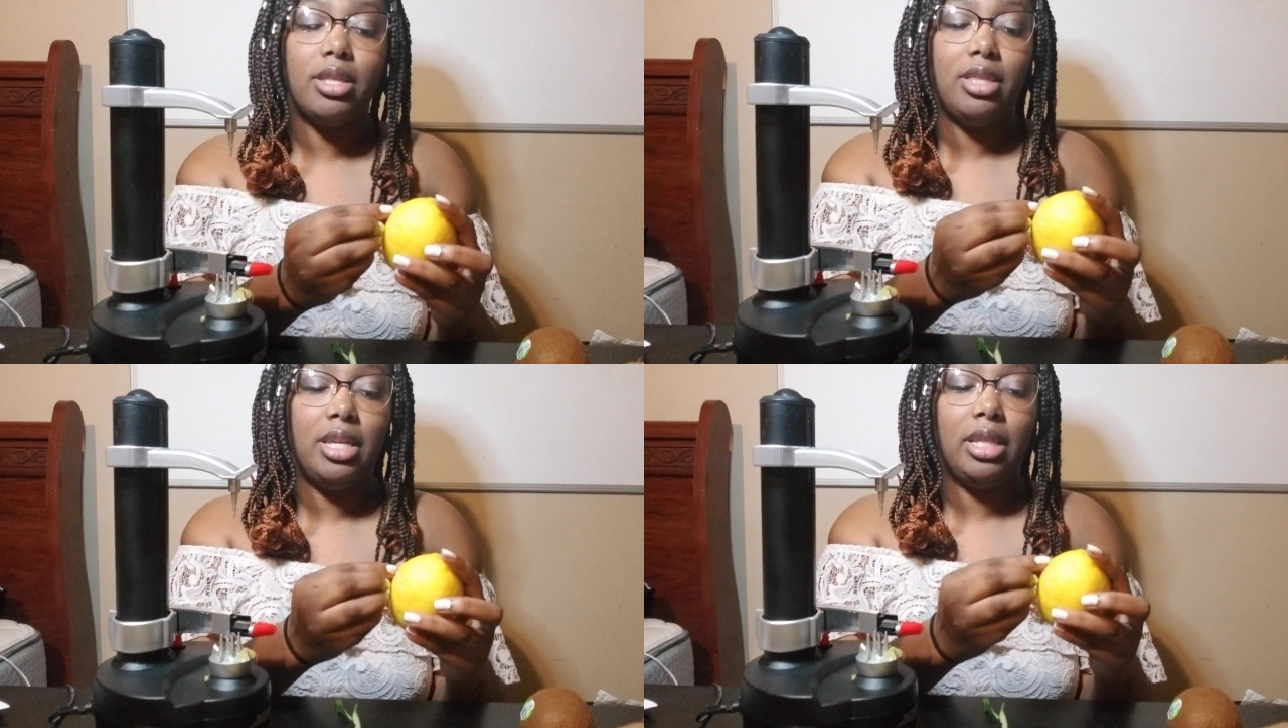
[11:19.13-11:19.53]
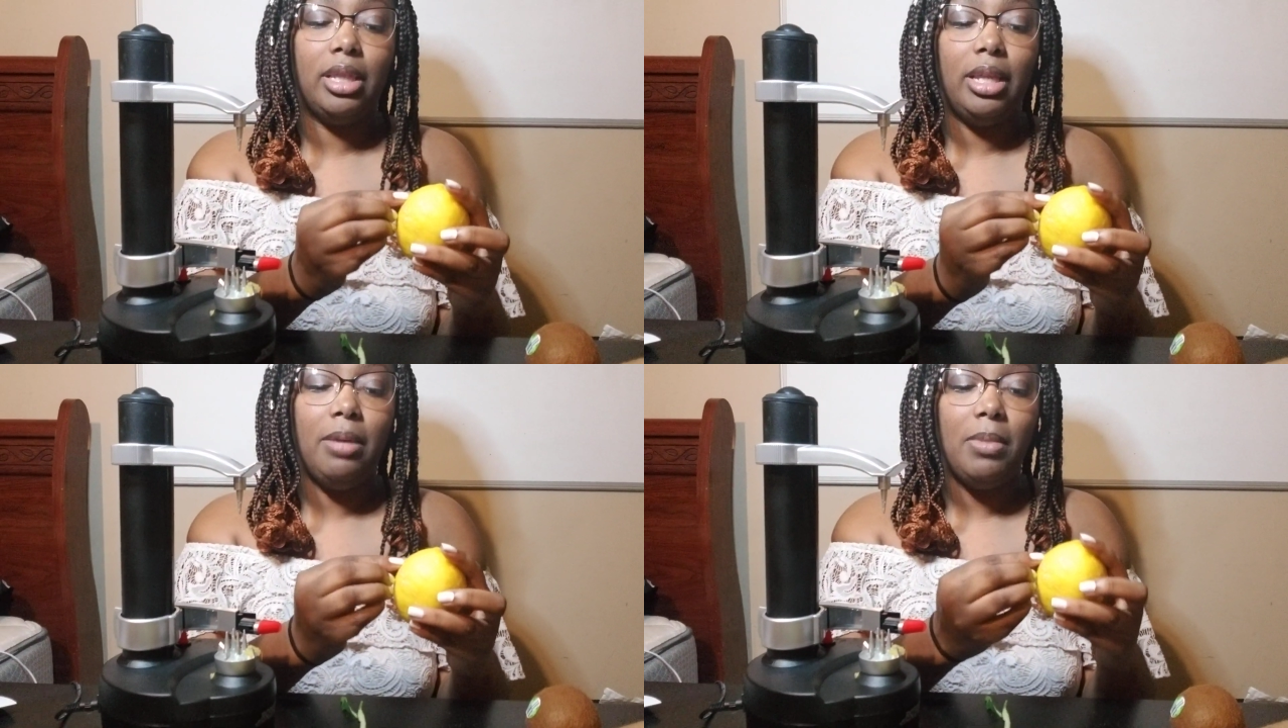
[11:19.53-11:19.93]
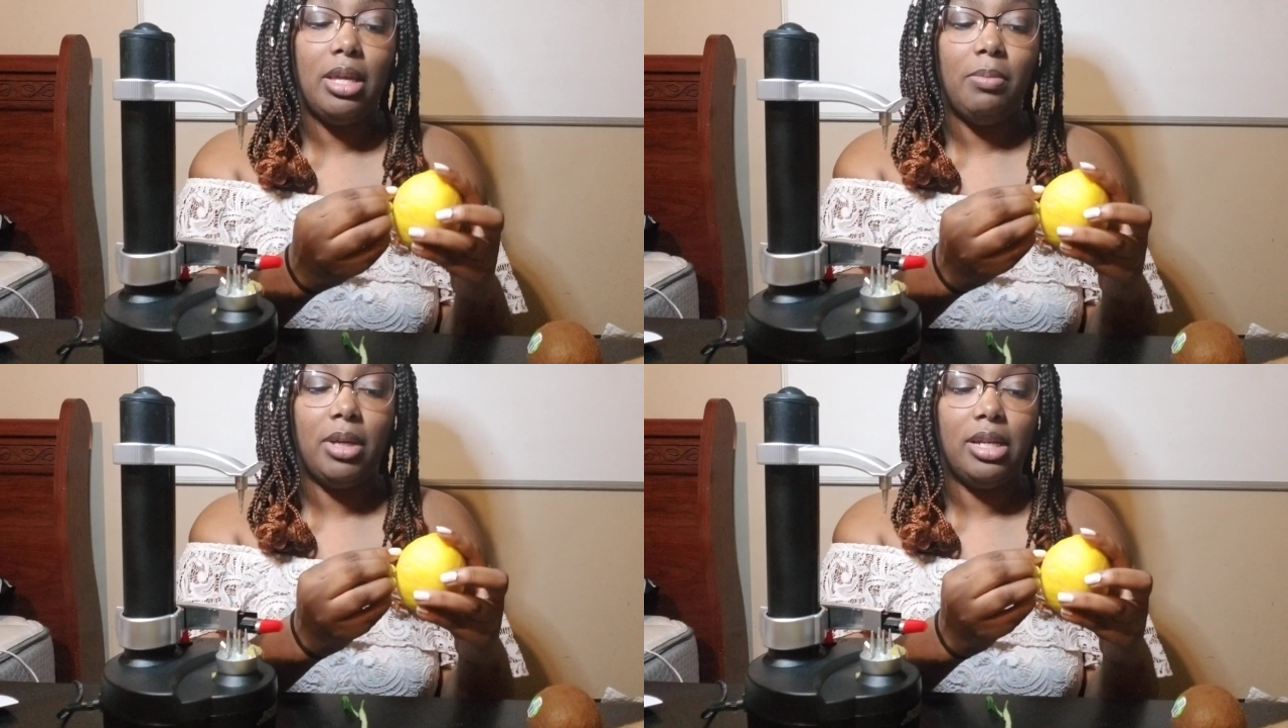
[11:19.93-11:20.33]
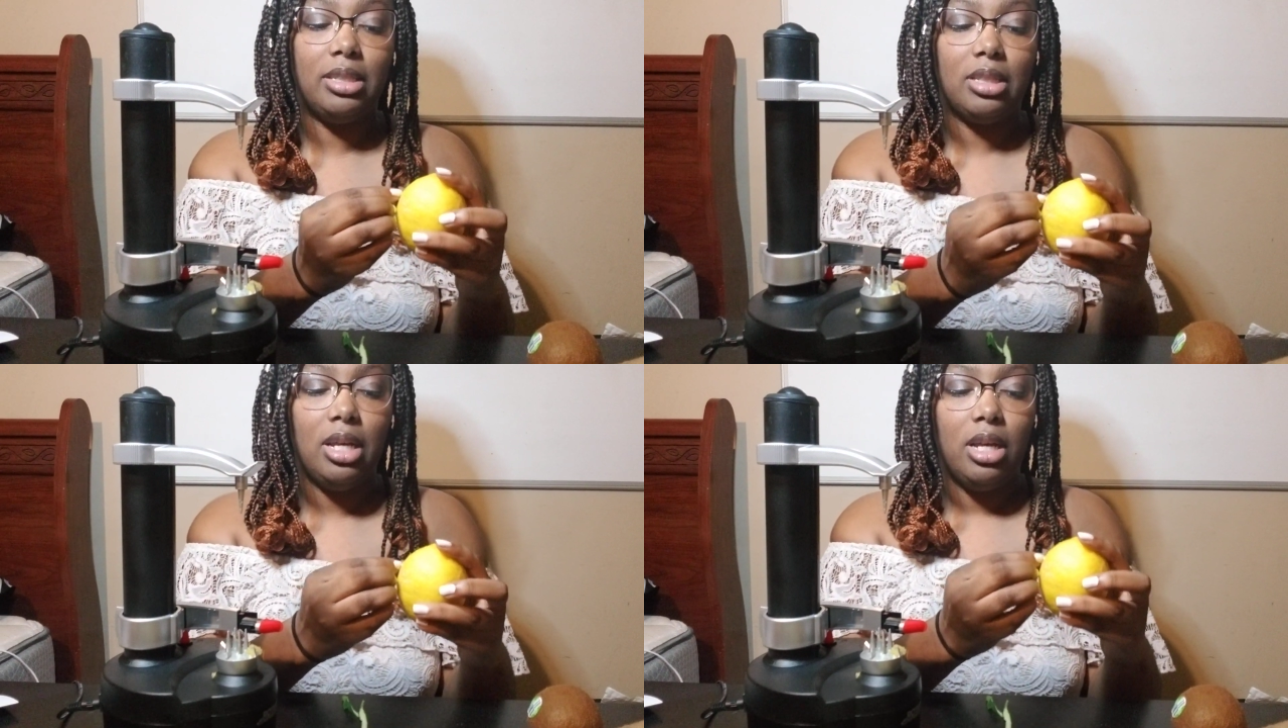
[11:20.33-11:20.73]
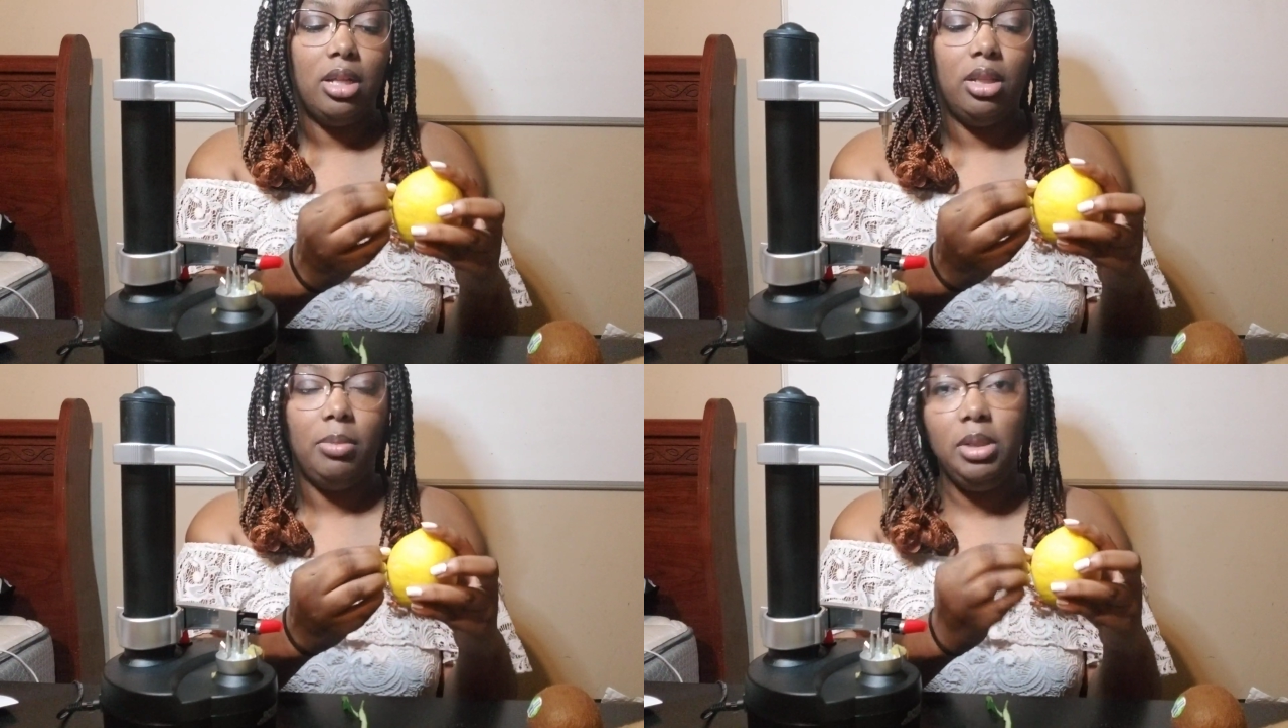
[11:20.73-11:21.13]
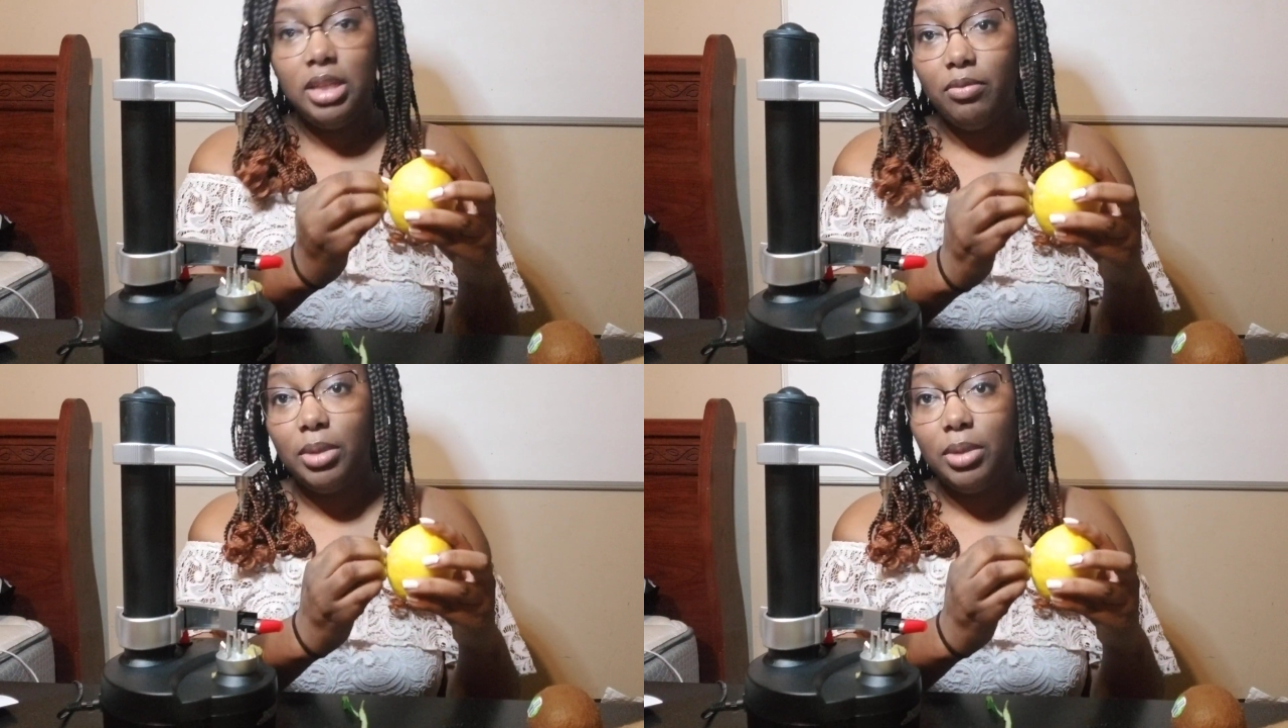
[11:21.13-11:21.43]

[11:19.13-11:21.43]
The lemon, because lemons have